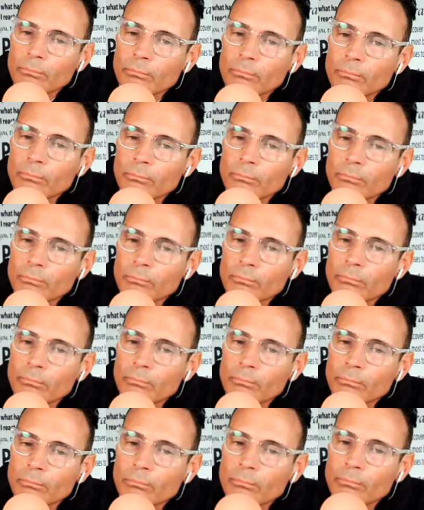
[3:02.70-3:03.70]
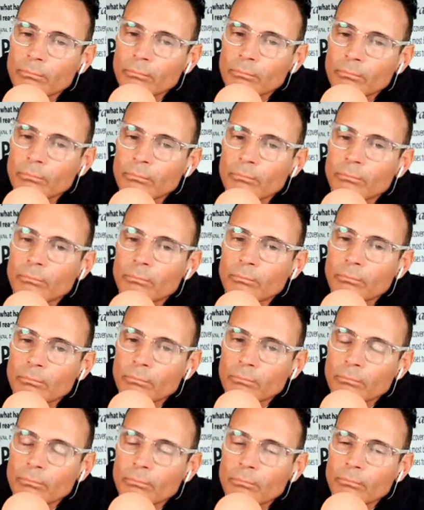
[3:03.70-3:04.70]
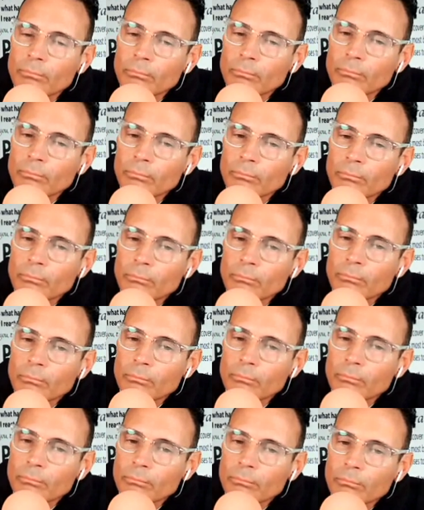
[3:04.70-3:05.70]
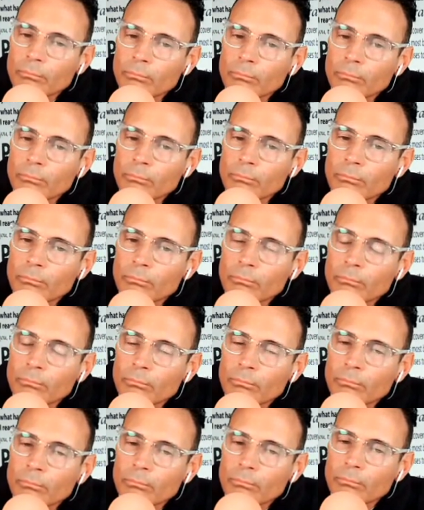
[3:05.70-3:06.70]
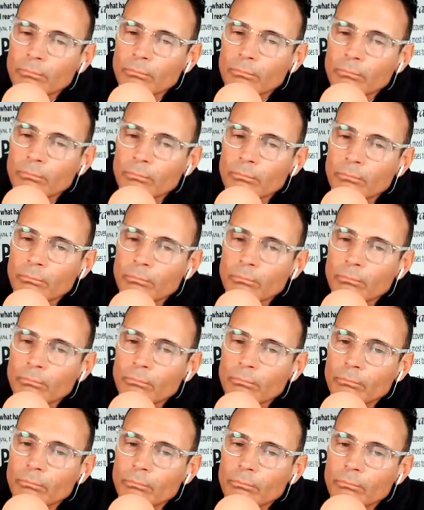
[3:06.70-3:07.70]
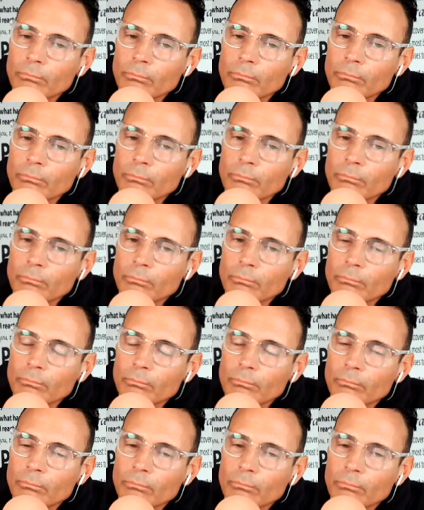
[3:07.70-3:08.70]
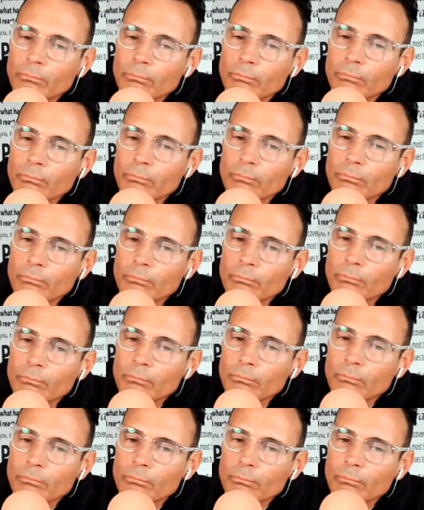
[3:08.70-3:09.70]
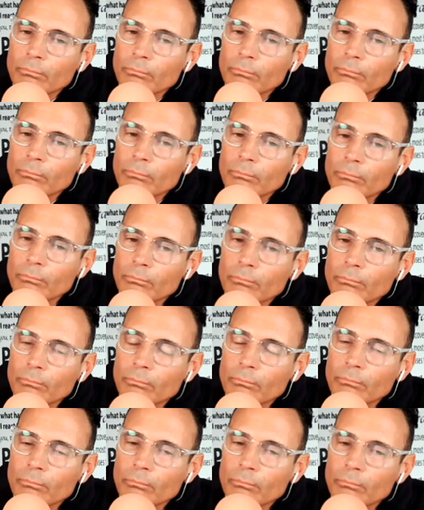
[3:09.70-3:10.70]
This person isn't speaking.